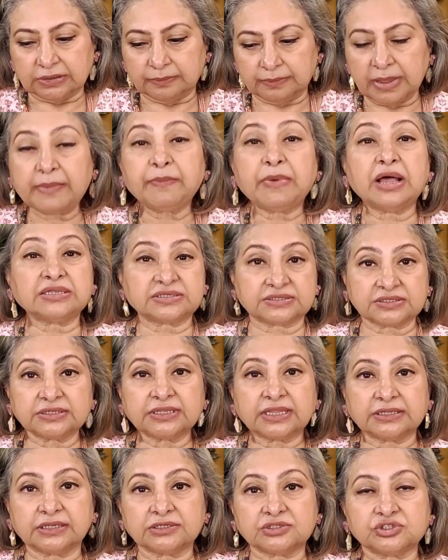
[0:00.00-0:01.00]
My master
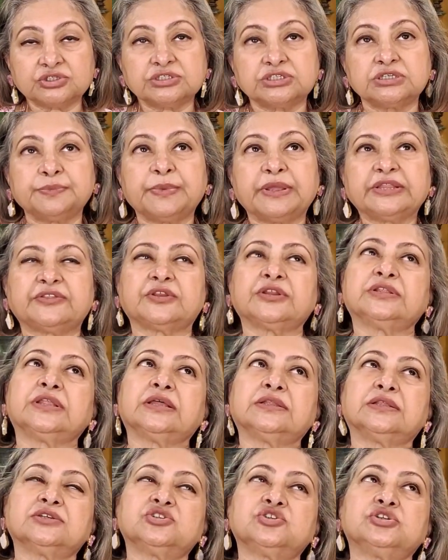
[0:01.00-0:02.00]
Dadashiji, Maitreya
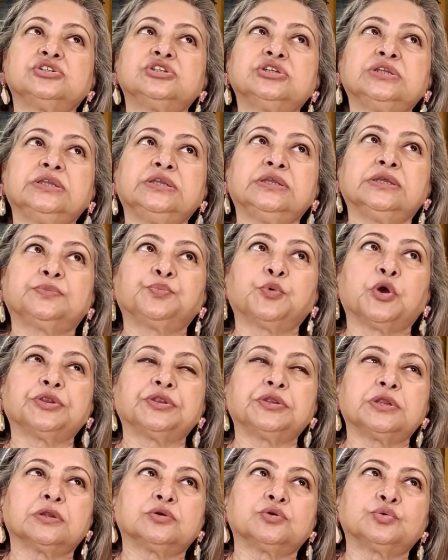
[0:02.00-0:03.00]
Dadashiji, he had
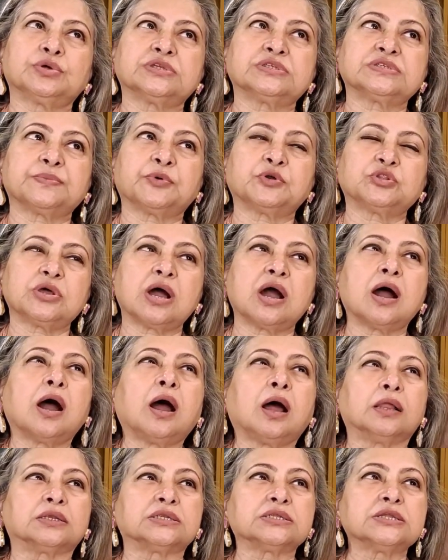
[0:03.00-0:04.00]
pointed out to us about the
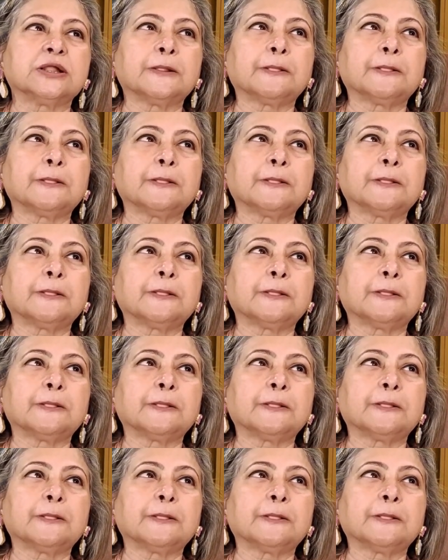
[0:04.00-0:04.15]
heart.